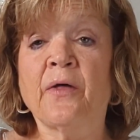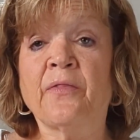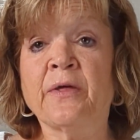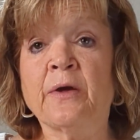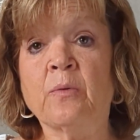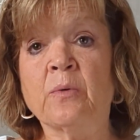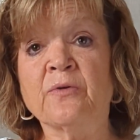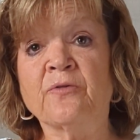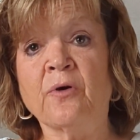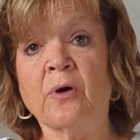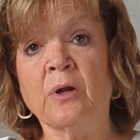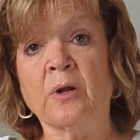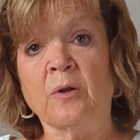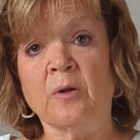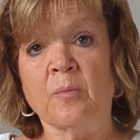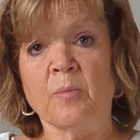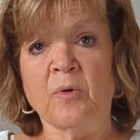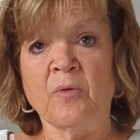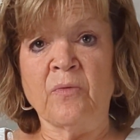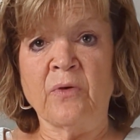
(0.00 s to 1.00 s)
I think we saw it in
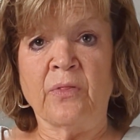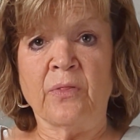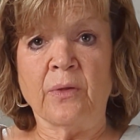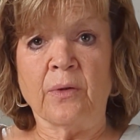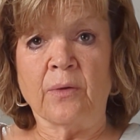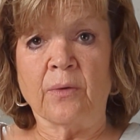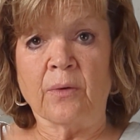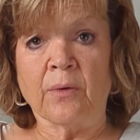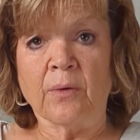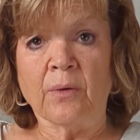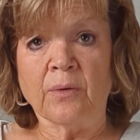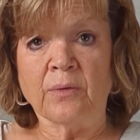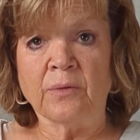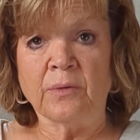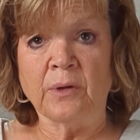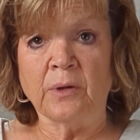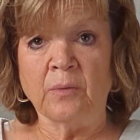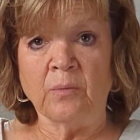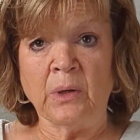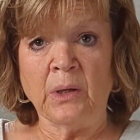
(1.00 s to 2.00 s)
the movie theater,
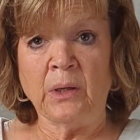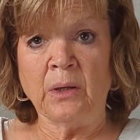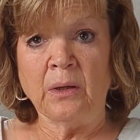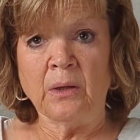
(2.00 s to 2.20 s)
didn't we?